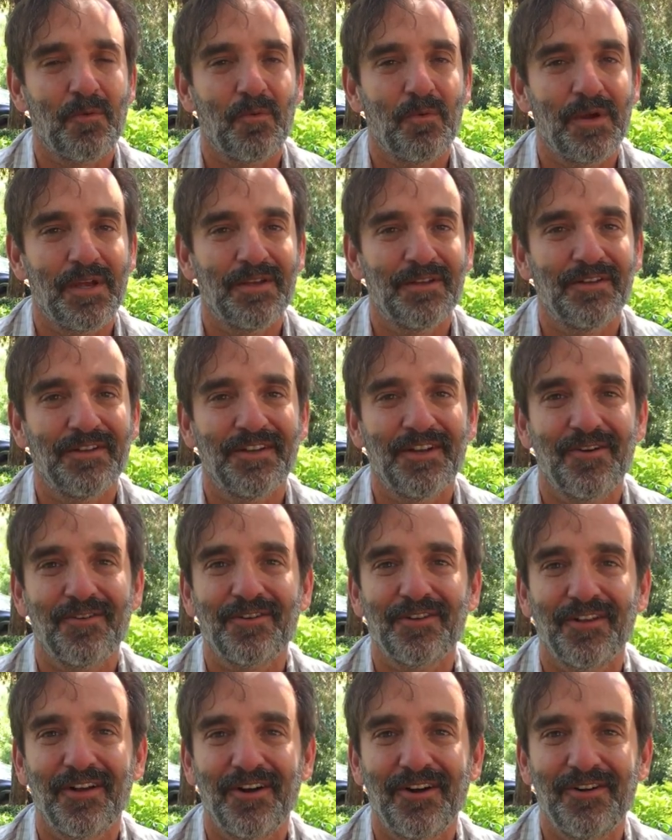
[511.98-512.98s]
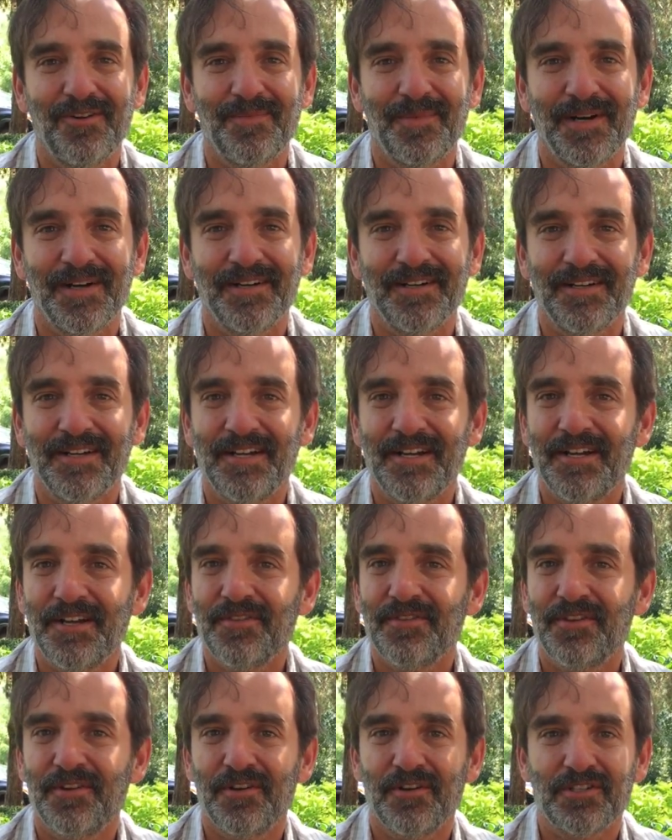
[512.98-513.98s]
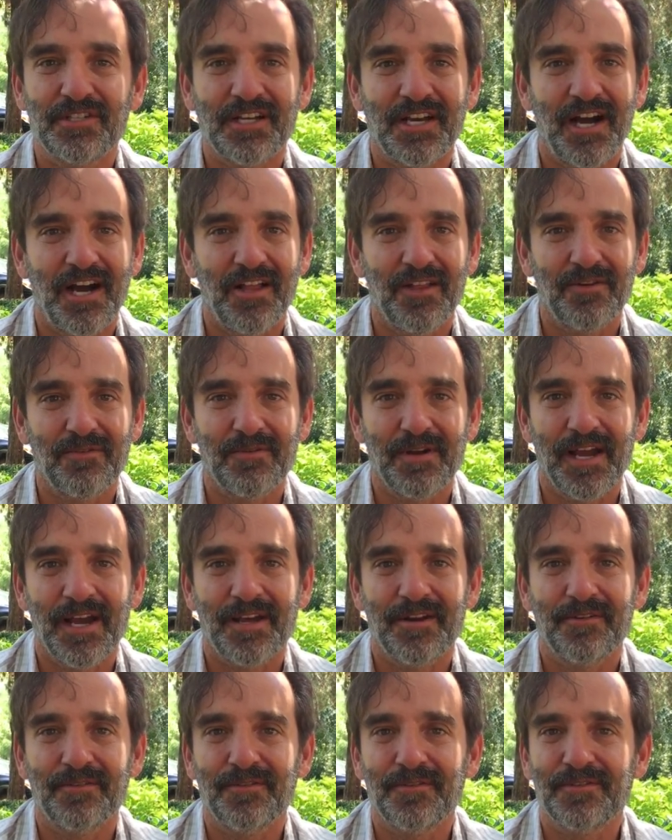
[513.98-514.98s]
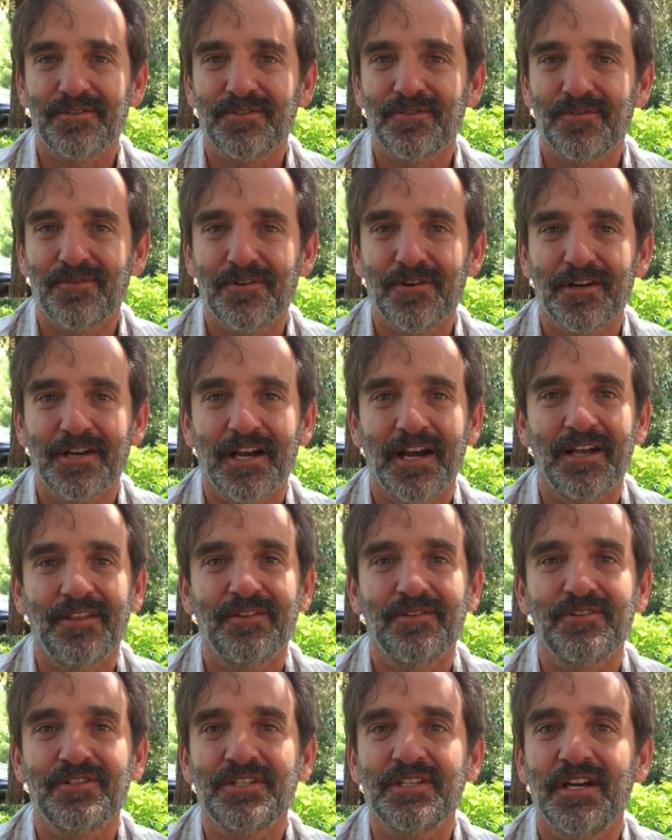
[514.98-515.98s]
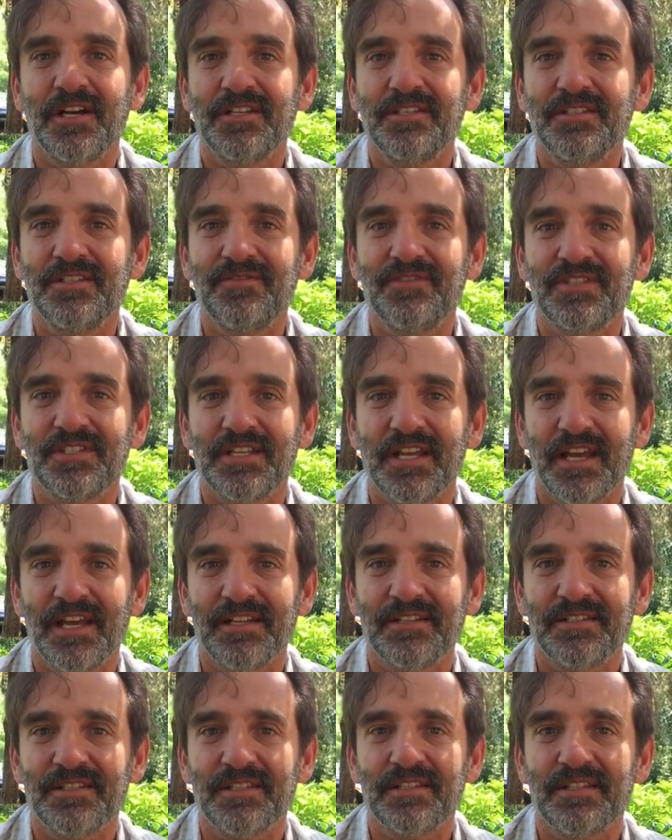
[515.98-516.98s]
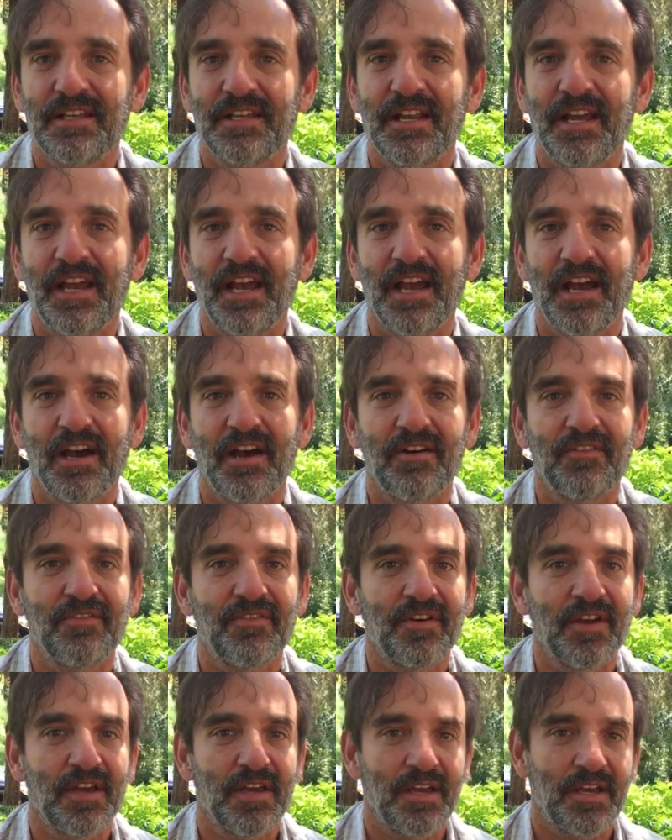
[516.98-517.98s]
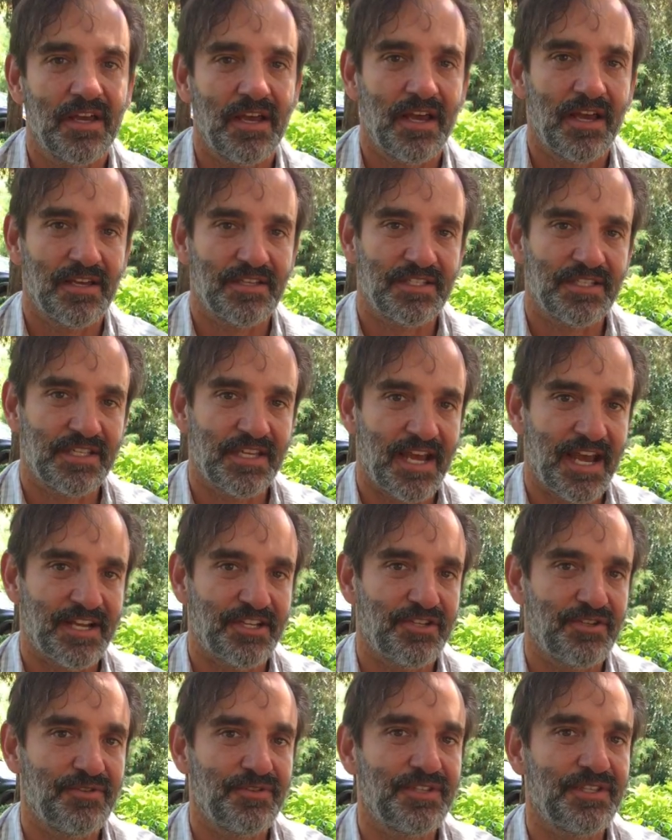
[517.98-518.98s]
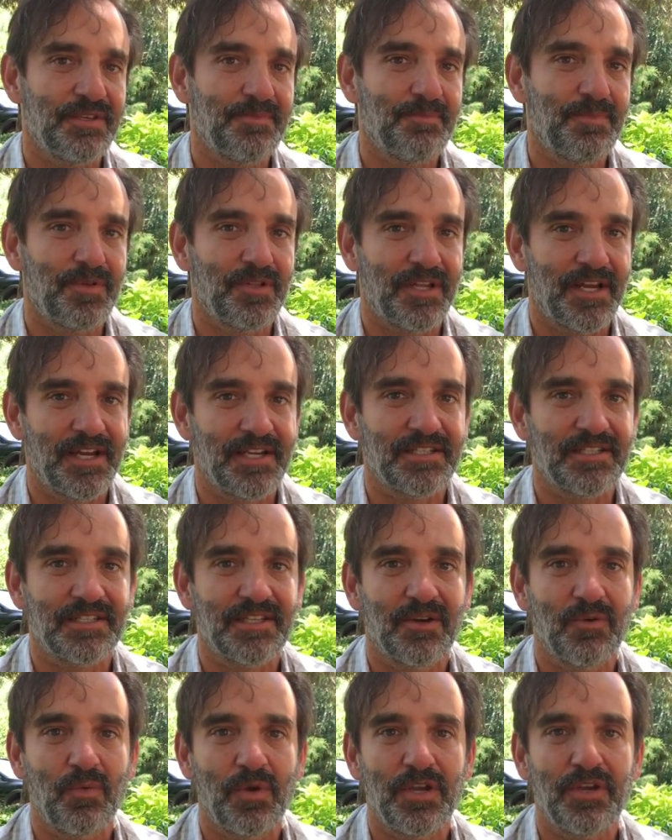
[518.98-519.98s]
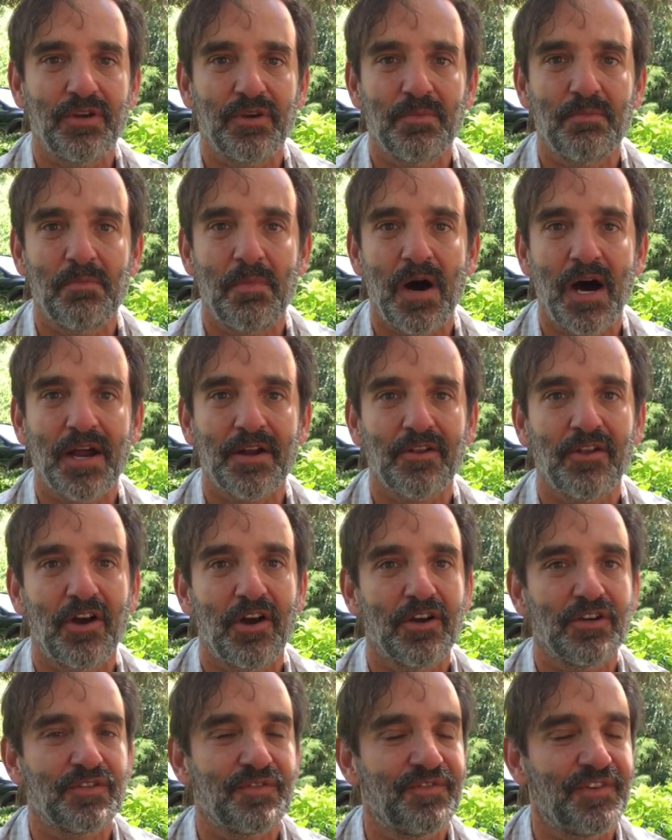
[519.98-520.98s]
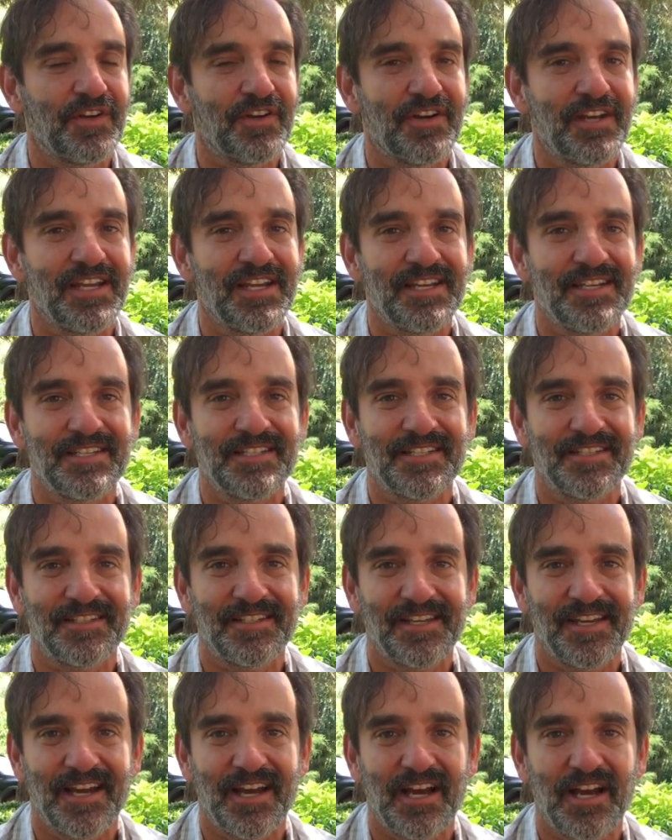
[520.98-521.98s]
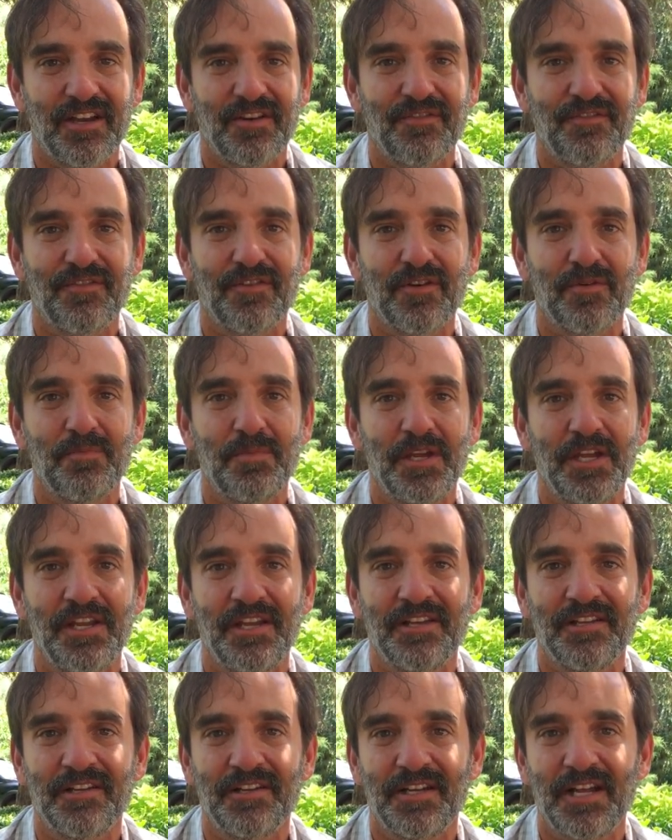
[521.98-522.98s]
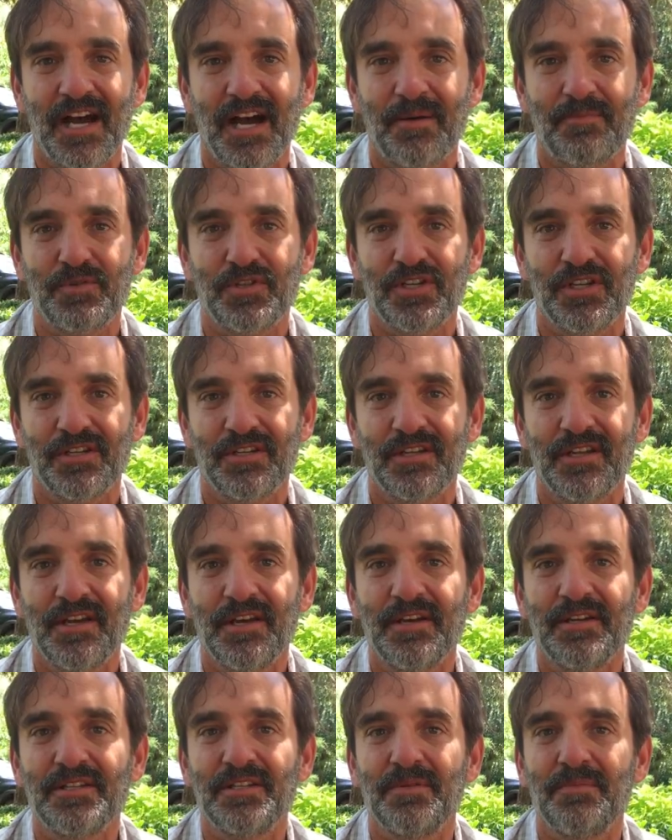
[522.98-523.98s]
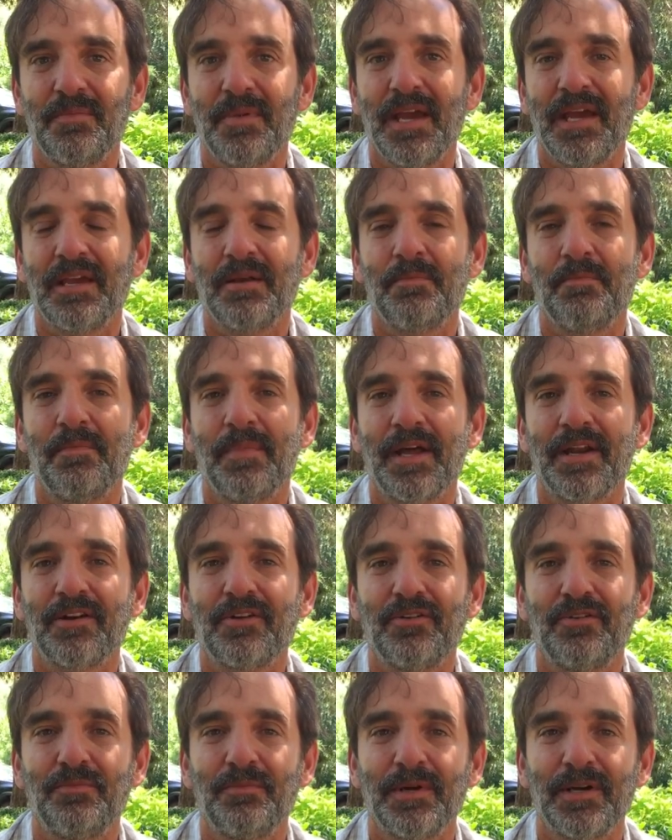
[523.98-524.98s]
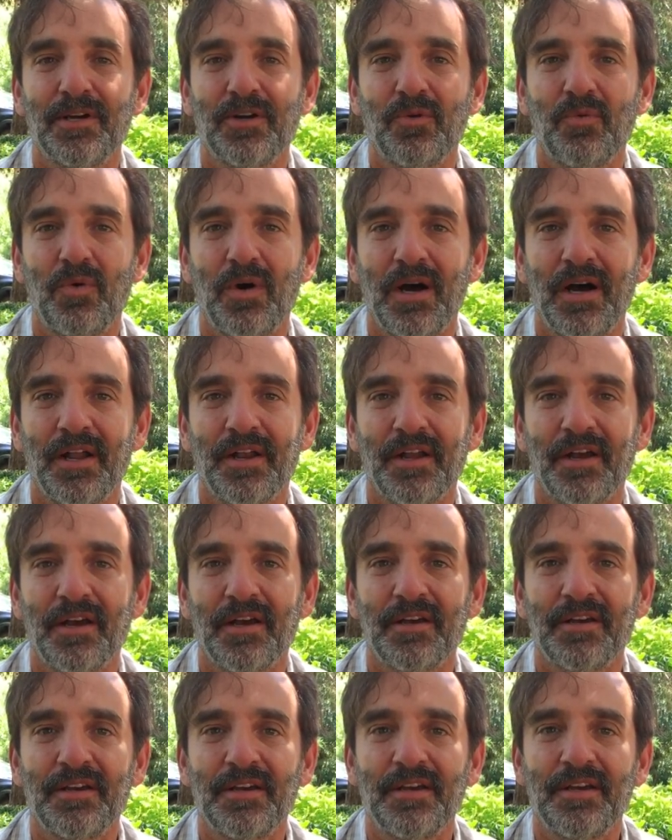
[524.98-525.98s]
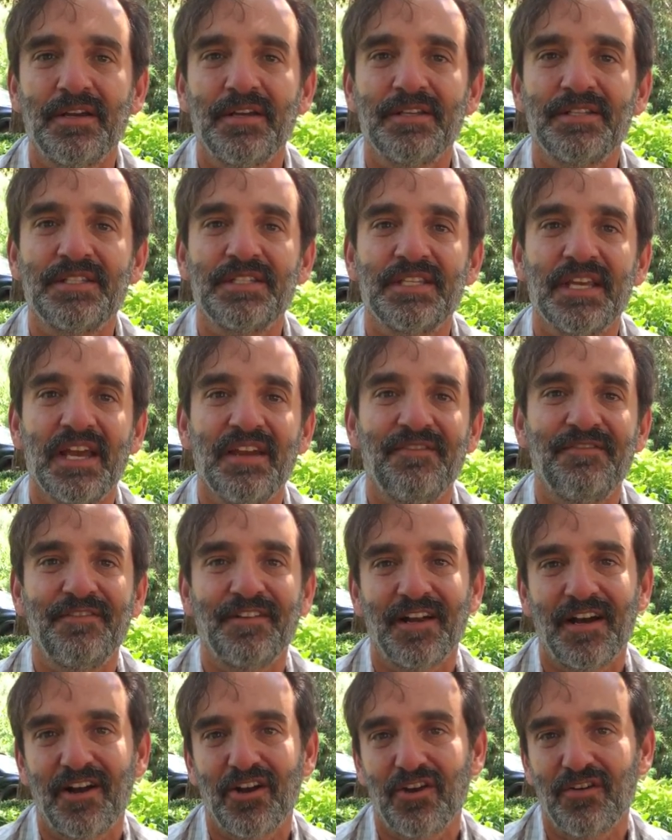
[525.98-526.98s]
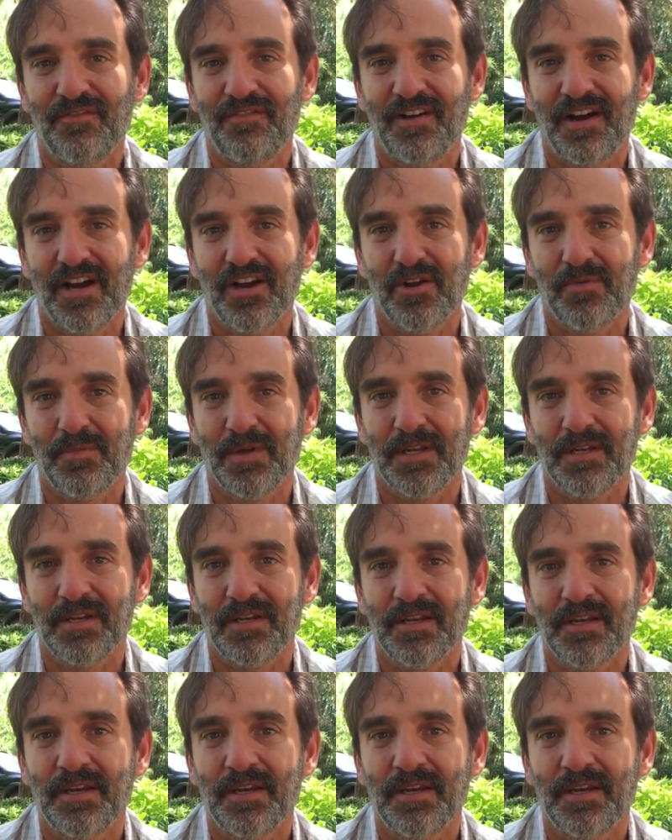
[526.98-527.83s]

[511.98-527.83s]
wheel in Oklahoma. There's Colorado, there's Oregon, there's tons of states that have statutes in place that we could model ours very easily on for immediate adoption to make medical marijuana safe in our environment.